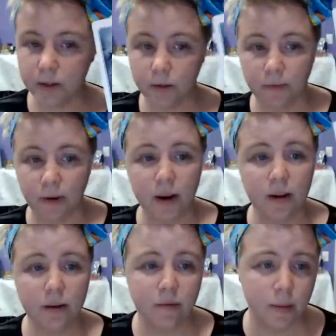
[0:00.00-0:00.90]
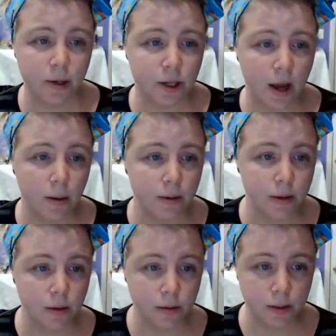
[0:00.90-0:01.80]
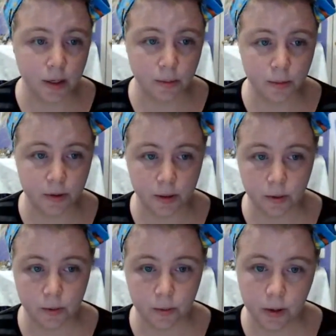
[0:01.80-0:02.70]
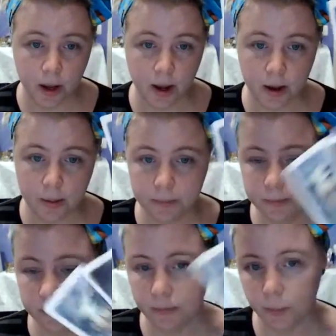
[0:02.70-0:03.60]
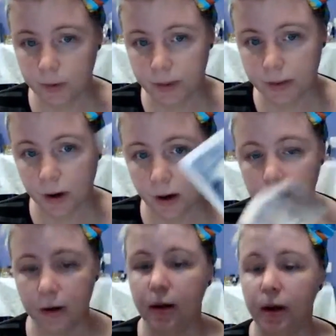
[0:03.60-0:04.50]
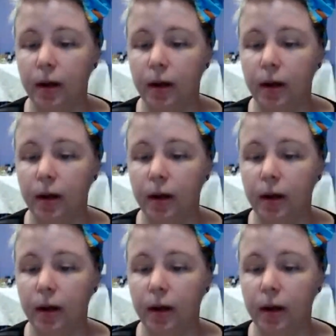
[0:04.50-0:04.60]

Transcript: All right, so very, very much out with the old and in with the new with this card.